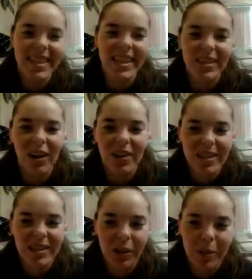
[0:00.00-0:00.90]
It's just
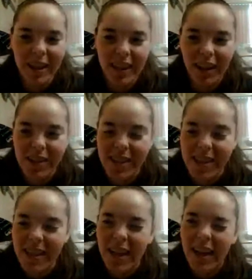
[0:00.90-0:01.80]
as the adults,
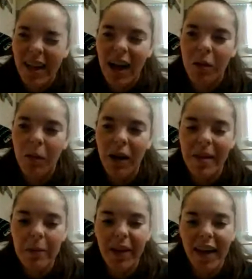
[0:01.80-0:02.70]
nobody else.
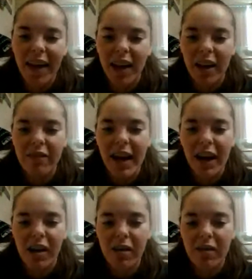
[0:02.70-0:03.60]
How well they
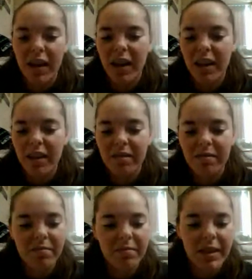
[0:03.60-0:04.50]
behaved, how
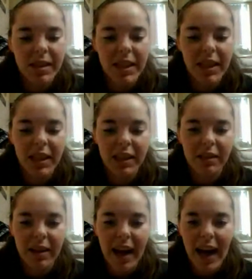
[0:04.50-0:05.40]
they
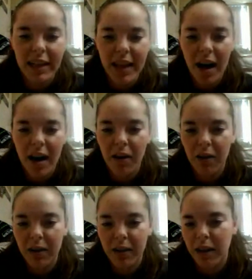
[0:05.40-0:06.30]
didn't
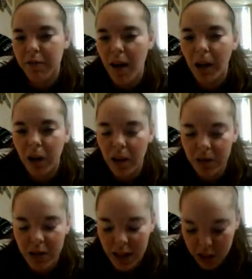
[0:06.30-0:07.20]
act out, and they followed